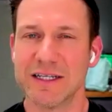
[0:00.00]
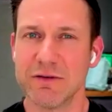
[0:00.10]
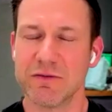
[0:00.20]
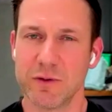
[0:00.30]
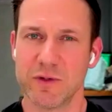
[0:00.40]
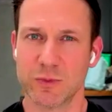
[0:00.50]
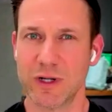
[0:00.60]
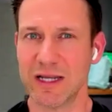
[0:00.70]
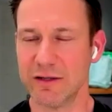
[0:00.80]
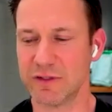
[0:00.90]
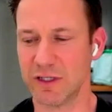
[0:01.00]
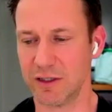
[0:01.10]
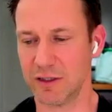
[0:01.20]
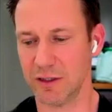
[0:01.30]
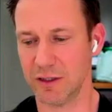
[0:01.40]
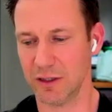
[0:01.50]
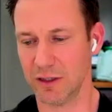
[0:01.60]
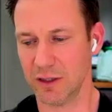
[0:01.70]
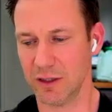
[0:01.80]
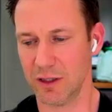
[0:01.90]
didn't feel this when I lived here.
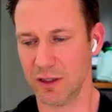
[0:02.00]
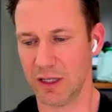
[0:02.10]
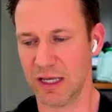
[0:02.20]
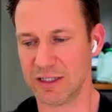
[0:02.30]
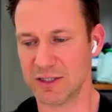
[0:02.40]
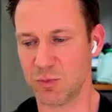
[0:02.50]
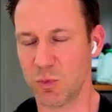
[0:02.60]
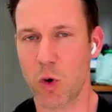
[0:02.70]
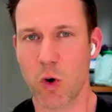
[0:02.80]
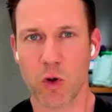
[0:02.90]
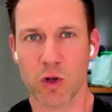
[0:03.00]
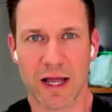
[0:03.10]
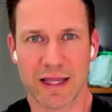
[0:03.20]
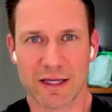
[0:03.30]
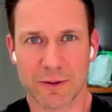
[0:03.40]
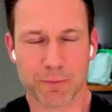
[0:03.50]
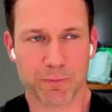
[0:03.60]
It's more like